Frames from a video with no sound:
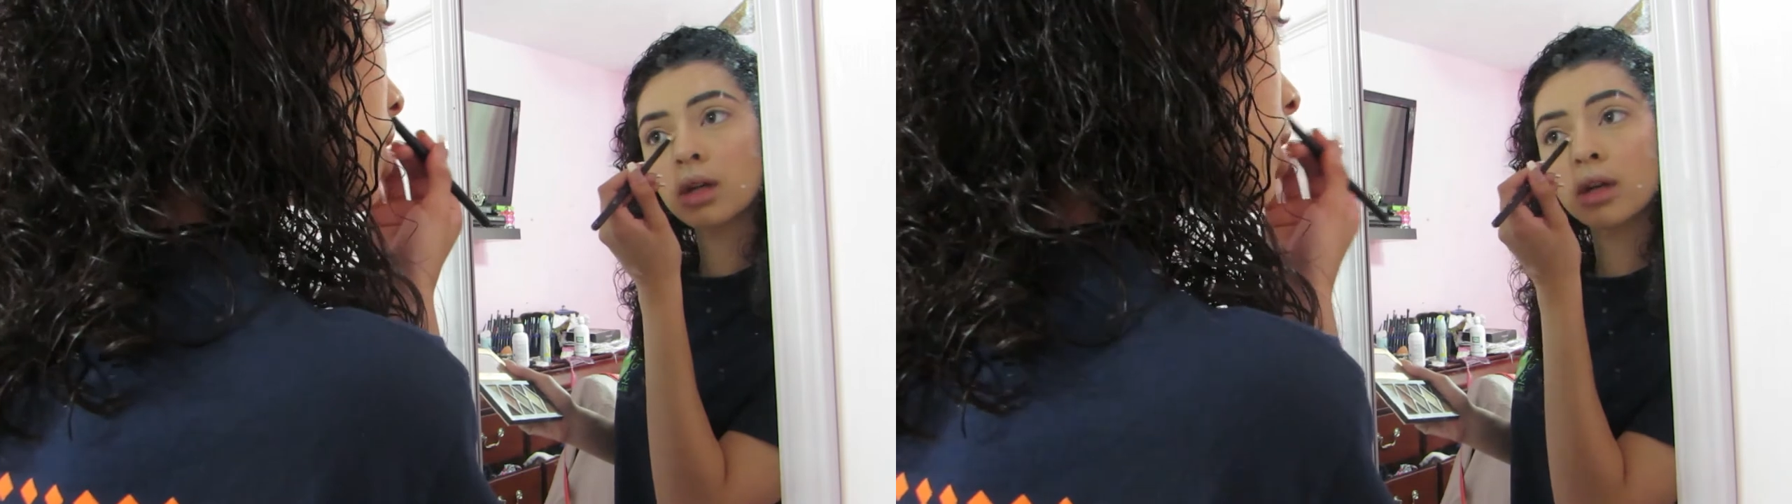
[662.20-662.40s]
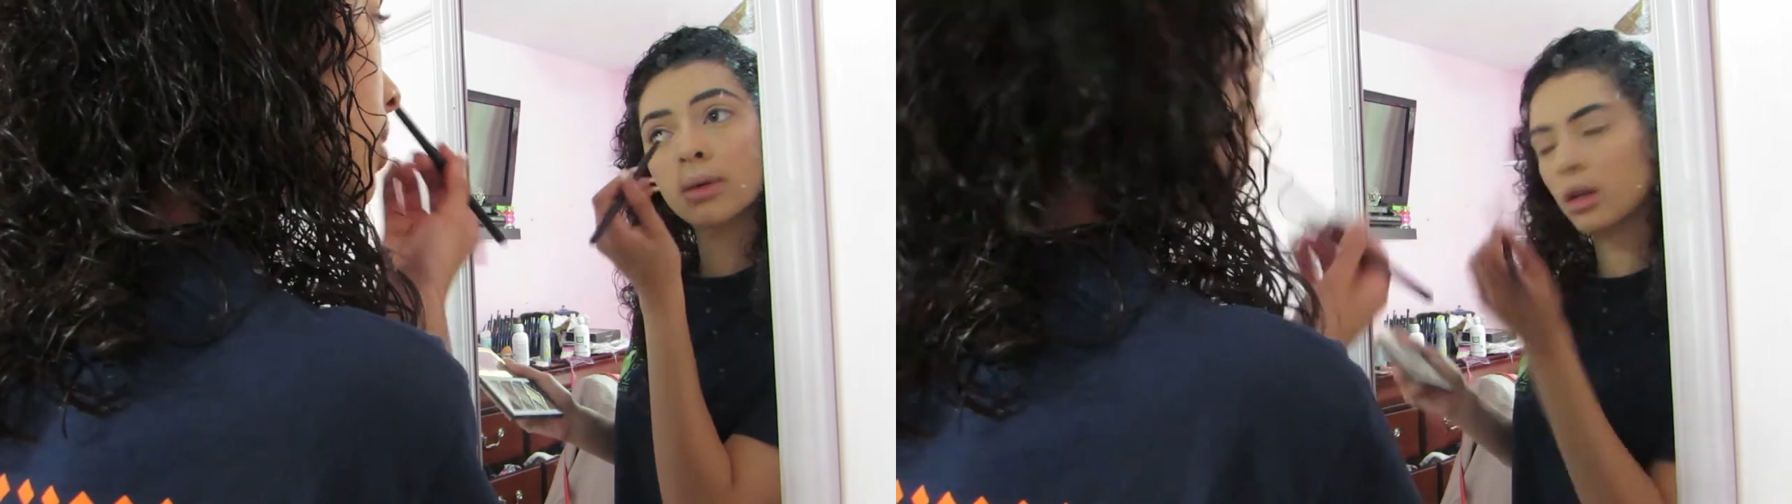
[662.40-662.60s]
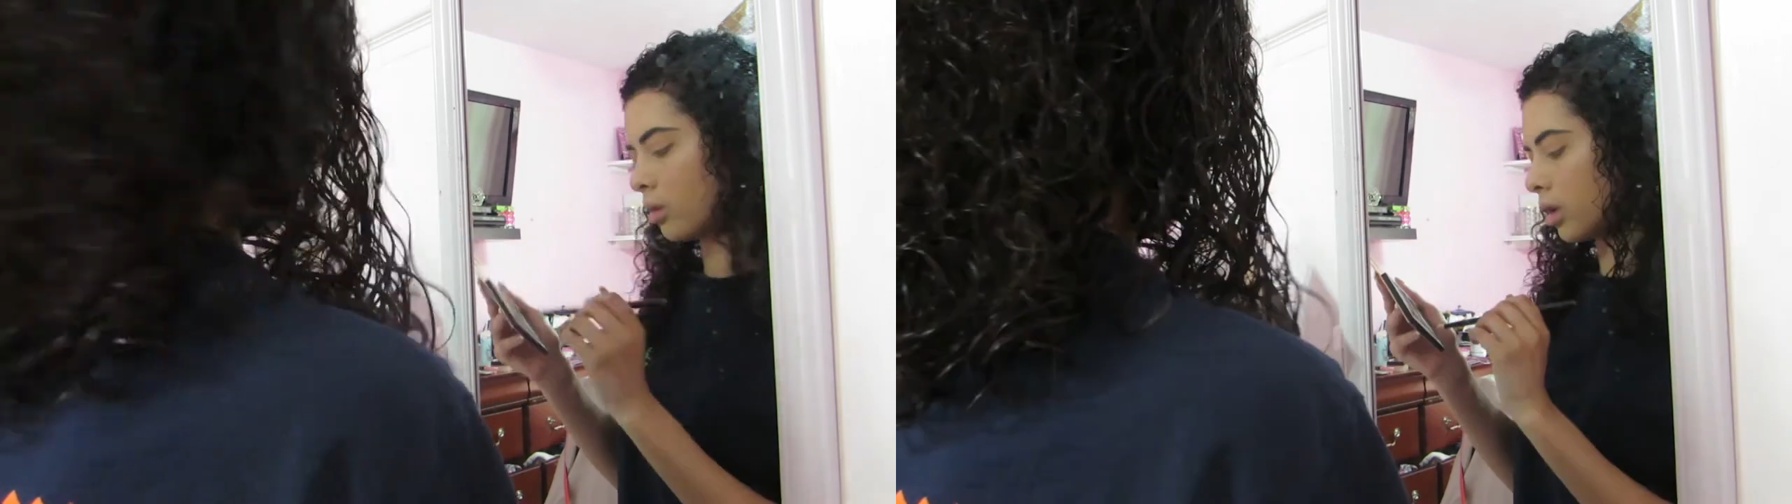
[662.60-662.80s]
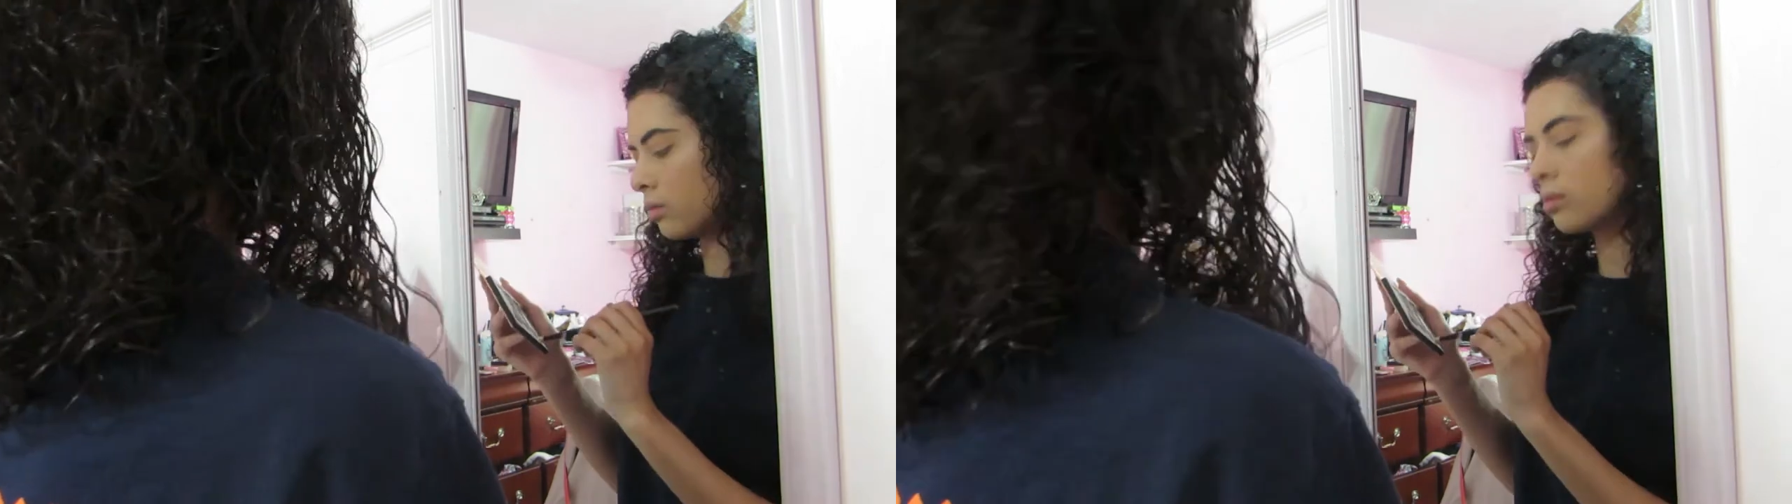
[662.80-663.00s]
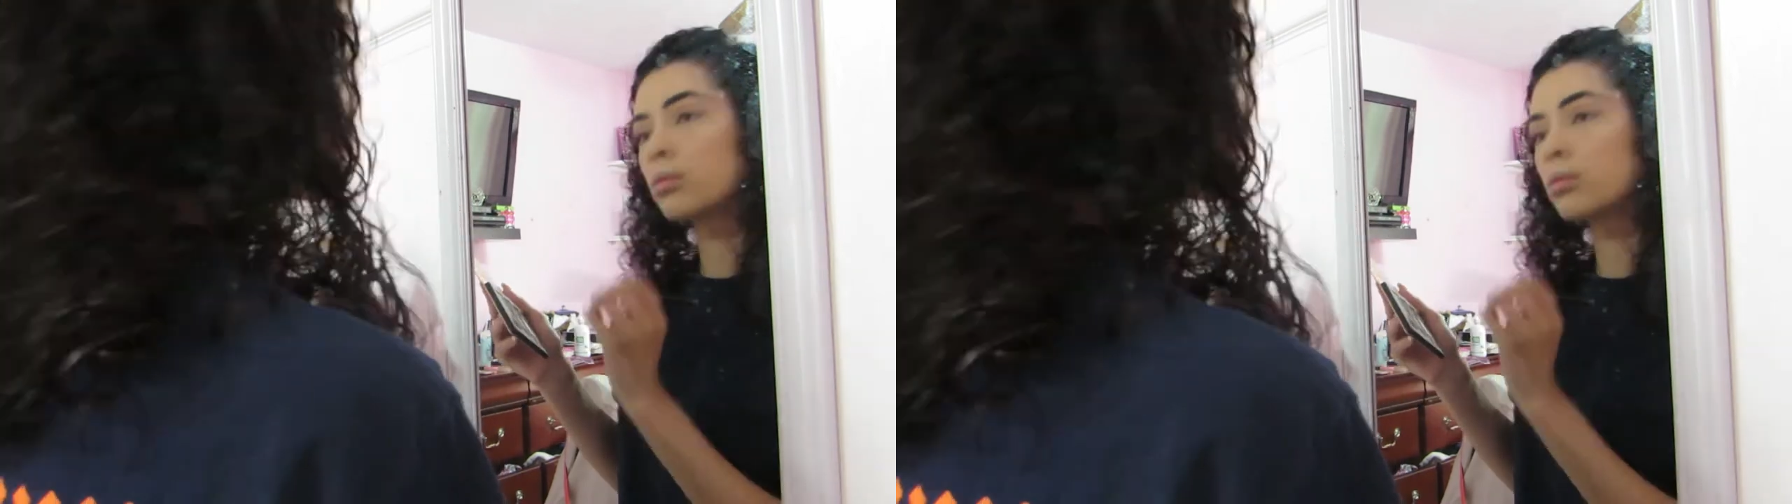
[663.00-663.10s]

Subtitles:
will accept me for